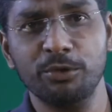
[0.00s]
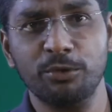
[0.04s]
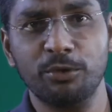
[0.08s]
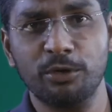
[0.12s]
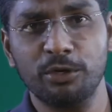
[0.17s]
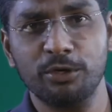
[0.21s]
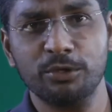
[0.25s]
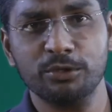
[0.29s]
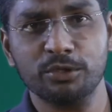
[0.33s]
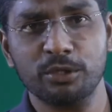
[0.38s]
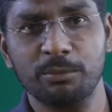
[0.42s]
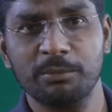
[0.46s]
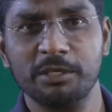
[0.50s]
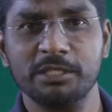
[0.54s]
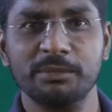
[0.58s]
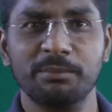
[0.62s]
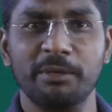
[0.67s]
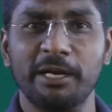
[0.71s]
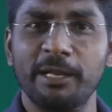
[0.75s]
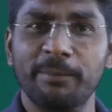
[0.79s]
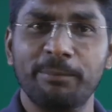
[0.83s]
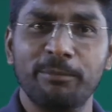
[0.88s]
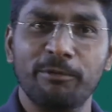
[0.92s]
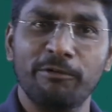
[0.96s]
Nucleosome is
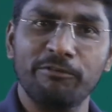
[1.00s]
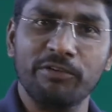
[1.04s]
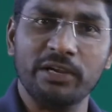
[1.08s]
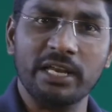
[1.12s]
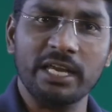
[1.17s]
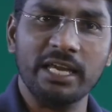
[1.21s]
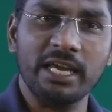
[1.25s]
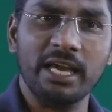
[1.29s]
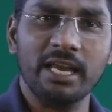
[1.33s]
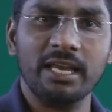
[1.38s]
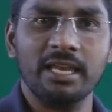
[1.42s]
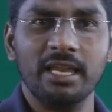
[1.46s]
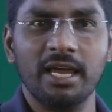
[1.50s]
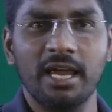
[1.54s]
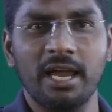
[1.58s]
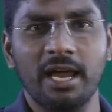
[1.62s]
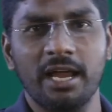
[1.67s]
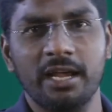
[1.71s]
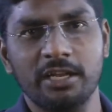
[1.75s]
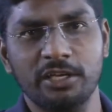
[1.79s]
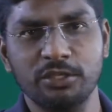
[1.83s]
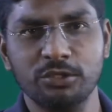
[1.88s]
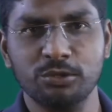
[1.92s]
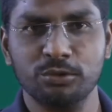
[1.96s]
made up of D N A
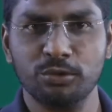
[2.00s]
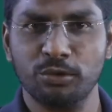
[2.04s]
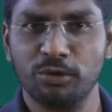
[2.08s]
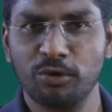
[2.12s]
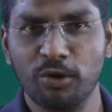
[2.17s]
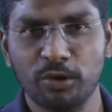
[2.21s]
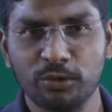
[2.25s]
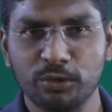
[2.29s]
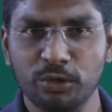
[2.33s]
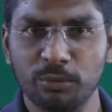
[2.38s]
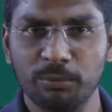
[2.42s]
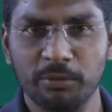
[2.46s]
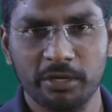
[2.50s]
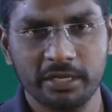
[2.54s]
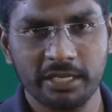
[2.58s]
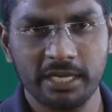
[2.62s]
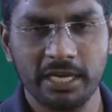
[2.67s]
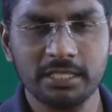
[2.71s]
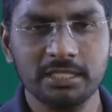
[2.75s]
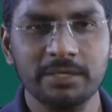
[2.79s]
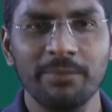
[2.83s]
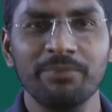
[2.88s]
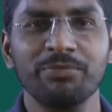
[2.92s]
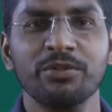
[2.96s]
and histone octamer,
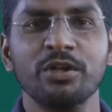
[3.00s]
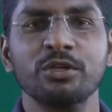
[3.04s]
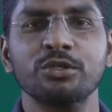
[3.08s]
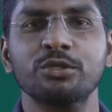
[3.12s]
yes.